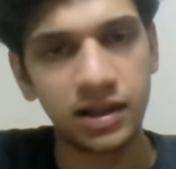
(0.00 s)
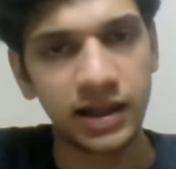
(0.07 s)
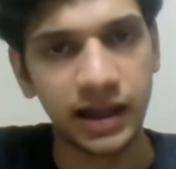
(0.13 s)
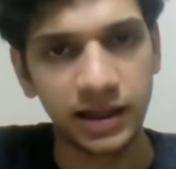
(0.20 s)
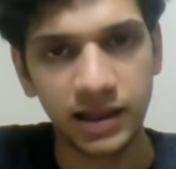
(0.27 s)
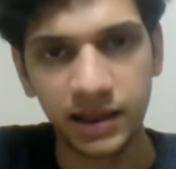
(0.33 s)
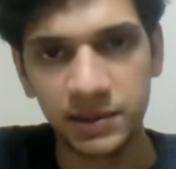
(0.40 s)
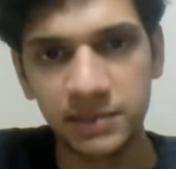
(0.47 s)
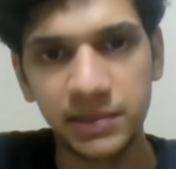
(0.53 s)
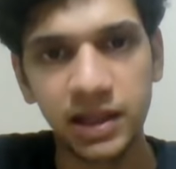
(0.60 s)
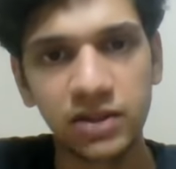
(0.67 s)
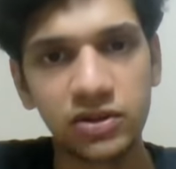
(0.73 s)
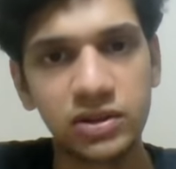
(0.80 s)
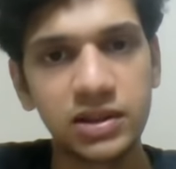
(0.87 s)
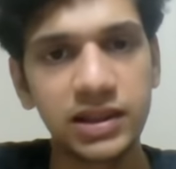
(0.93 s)
Again, coming
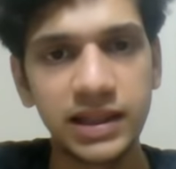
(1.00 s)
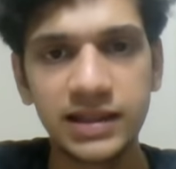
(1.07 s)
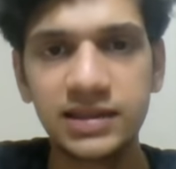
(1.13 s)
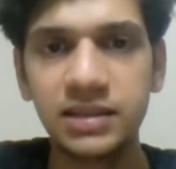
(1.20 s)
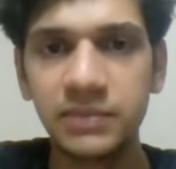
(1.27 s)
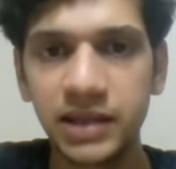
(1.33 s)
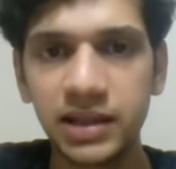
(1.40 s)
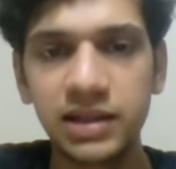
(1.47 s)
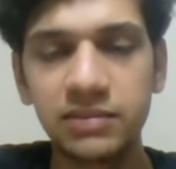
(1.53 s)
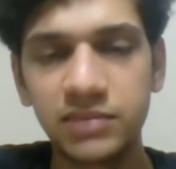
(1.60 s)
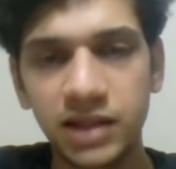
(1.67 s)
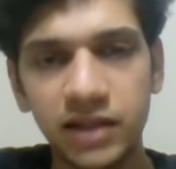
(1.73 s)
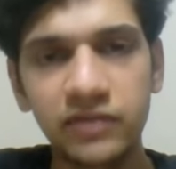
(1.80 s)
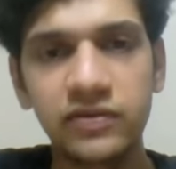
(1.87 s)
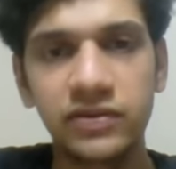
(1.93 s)
back to the easy,
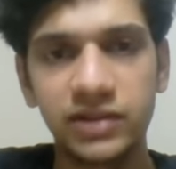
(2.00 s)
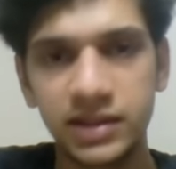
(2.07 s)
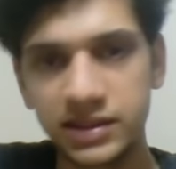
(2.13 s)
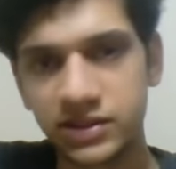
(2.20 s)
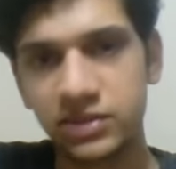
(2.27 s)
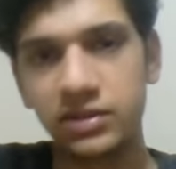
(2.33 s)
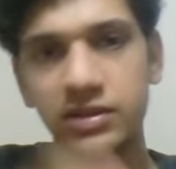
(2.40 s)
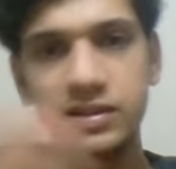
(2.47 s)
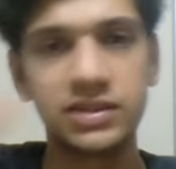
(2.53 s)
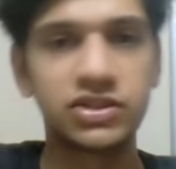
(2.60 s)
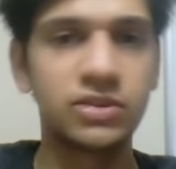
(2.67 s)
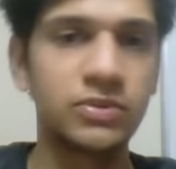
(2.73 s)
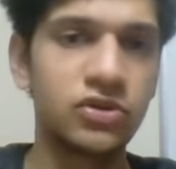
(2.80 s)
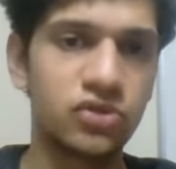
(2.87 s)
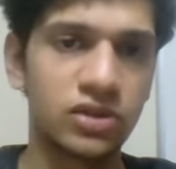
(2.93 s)
medium, tough
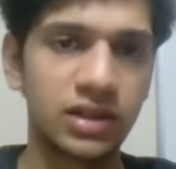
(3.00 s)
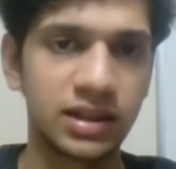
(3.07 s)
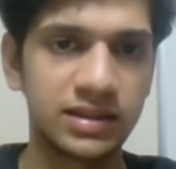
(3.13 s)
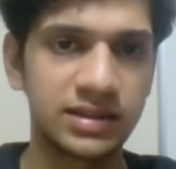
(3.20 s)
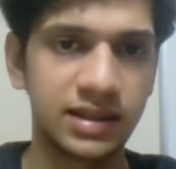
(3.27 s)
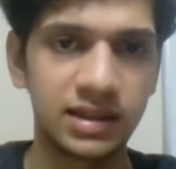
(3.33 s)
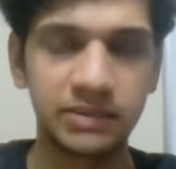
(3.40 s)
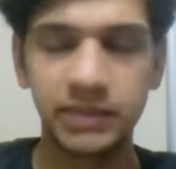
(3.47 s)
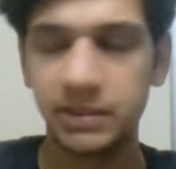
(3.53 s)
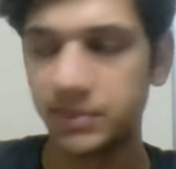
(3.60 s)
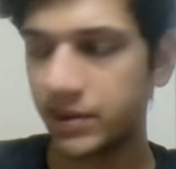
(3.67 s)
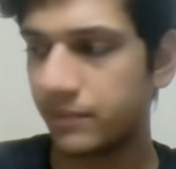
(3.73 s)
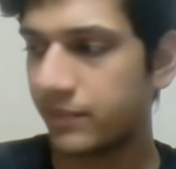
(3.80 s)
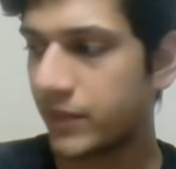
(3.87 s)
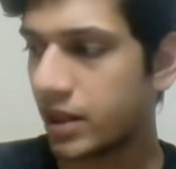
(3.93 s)
distribution that is in the
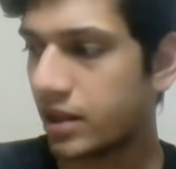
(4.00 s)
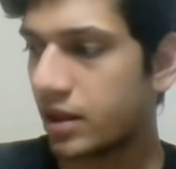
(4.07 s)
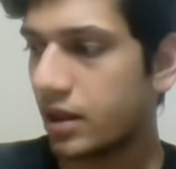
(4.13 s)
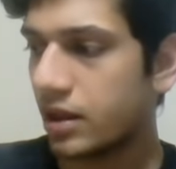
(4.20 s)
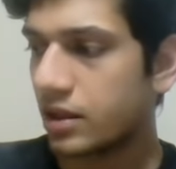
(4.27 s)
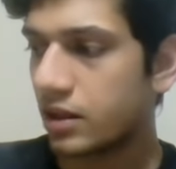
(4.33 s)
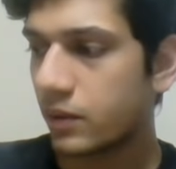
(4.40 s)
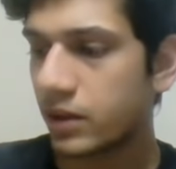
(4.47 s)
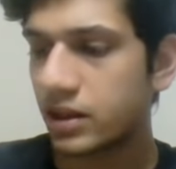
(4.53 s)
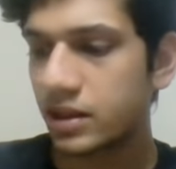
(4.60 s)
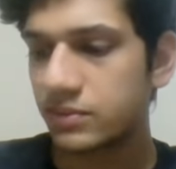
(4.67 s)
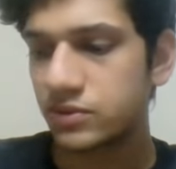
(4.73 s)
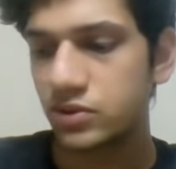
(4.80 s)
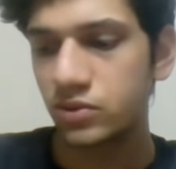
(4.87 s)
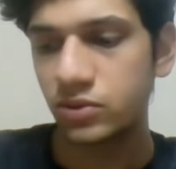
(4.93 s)
paper. Now, when it
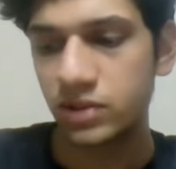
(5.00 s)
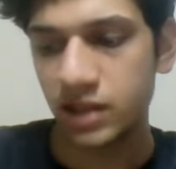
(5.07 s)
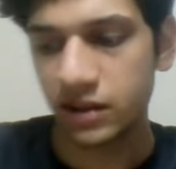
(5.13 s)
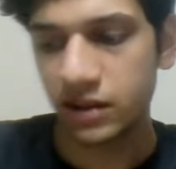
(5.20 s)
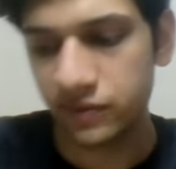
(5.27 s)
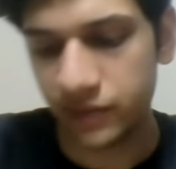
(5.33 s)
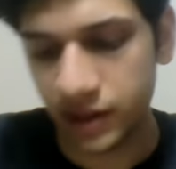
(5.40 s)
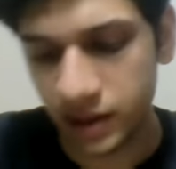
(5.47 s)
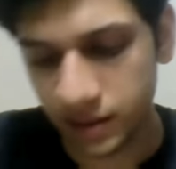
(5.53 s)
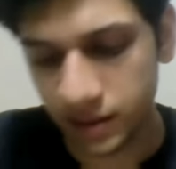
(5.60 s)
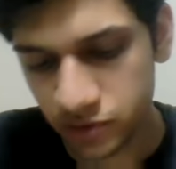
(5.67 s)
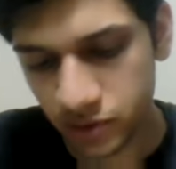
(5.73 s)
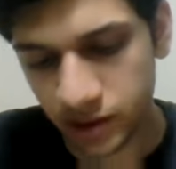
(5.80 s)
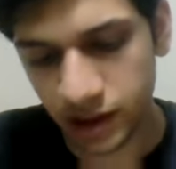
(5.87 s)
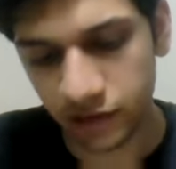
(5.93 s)
comes to a
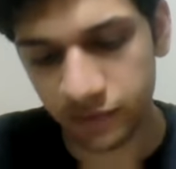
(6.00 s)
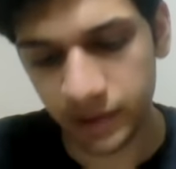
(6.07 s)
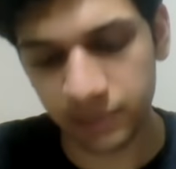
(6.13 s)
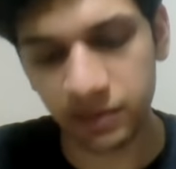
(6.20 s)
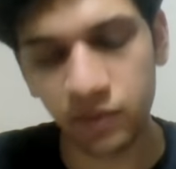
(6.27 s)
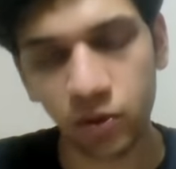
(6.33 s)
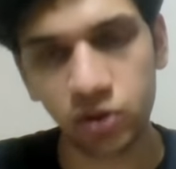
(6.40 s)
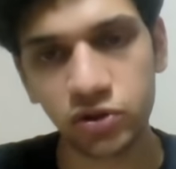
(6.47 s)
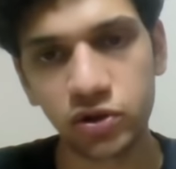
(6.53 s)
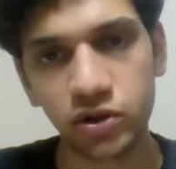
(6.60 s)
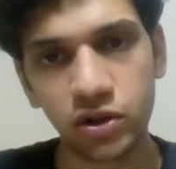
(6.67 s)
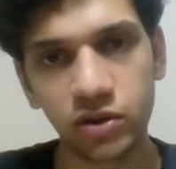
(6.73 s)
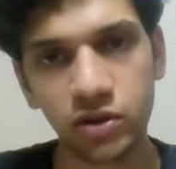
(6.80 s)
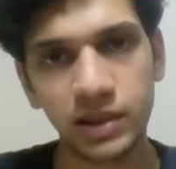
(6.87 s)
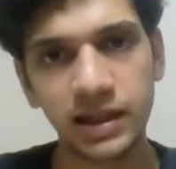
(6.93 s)
tough paper, what should
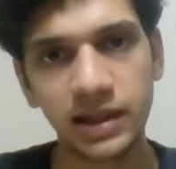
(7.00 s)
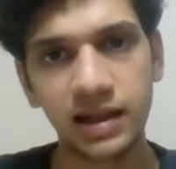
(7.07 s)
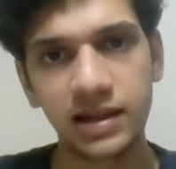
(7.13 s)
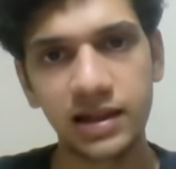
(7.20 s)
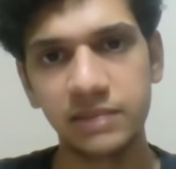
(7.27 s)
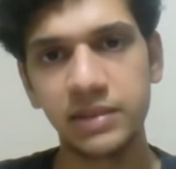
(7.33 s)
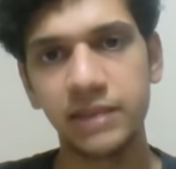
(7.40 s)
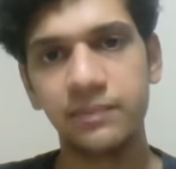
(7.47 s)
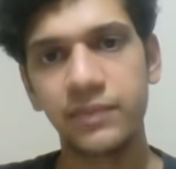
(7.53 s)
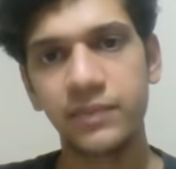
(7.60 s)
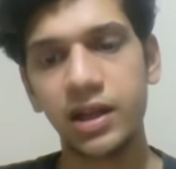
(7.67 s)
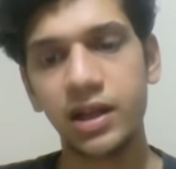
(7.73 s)
your mentality be?